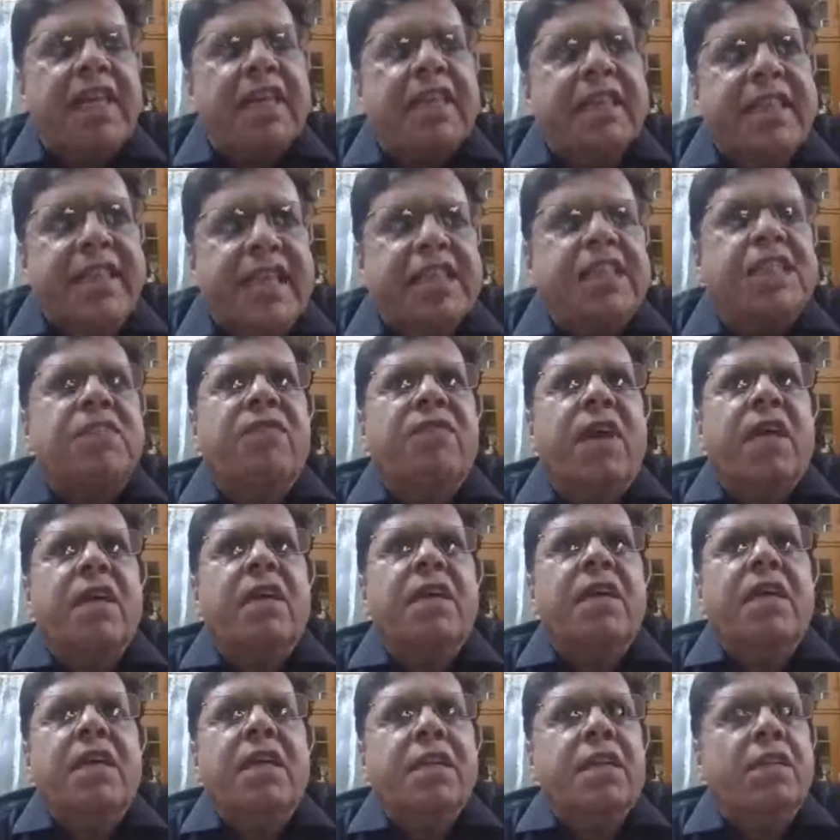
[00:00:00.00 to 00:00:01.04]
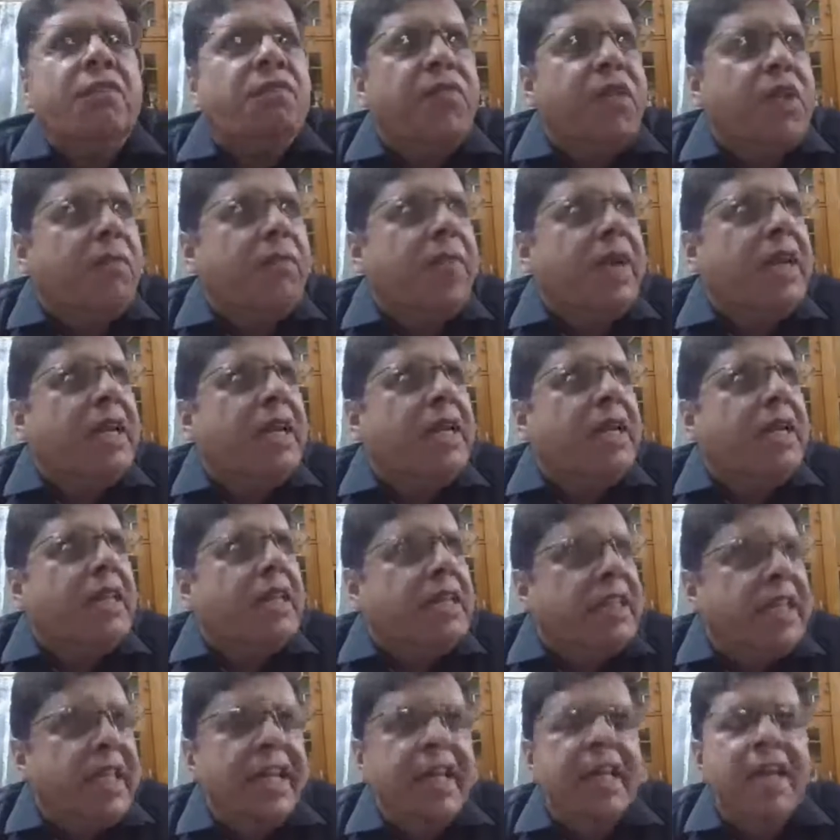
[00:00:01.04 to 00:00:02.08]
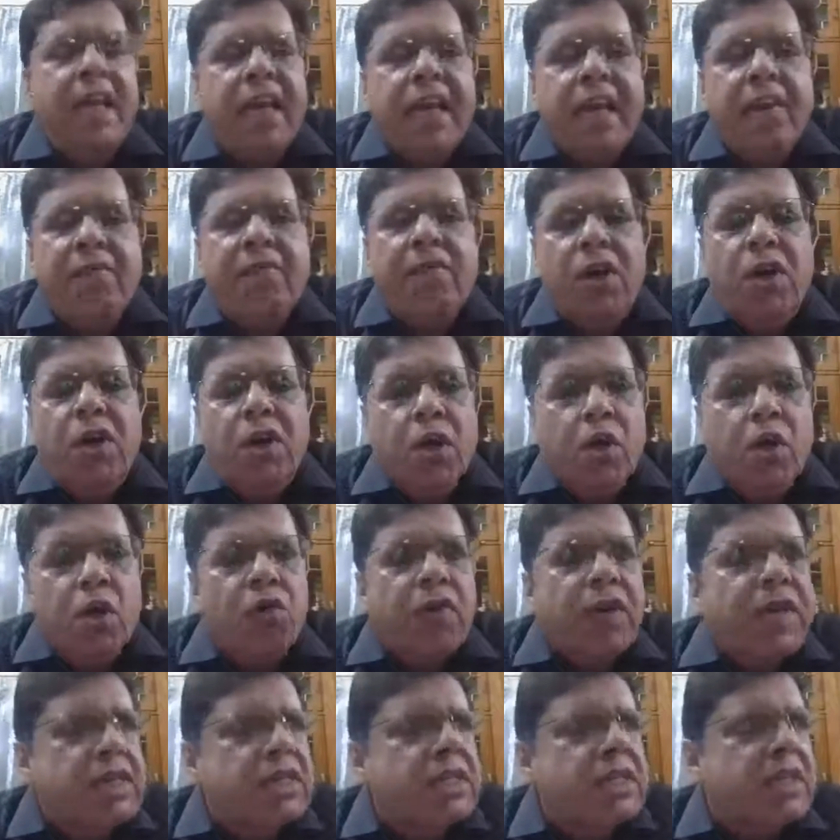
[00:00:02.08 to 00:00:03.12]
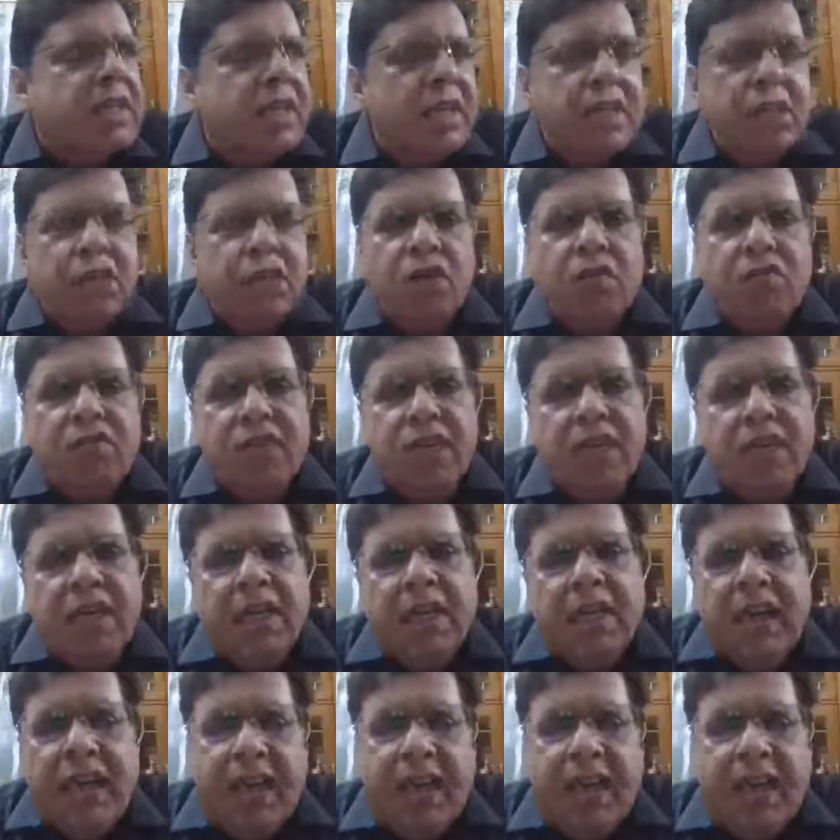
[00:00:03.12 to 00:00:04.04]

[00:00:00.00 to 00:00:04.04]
That's why the female they have lower incidence of the